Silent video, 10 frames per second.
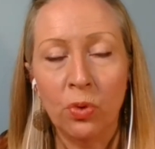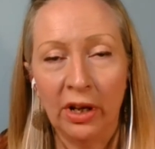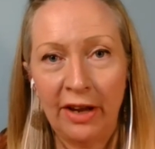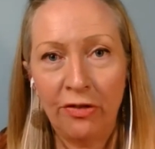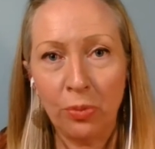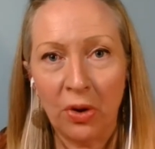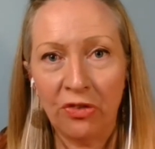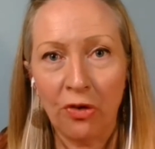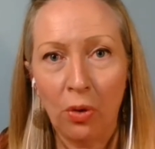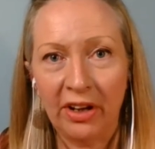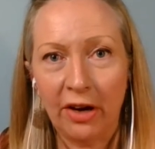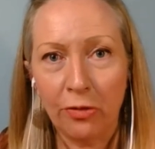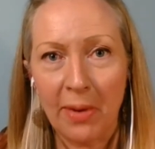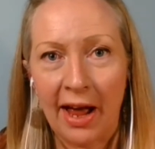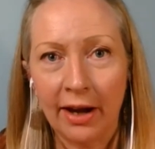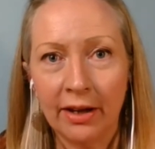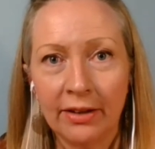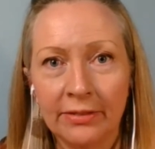release what's holding us back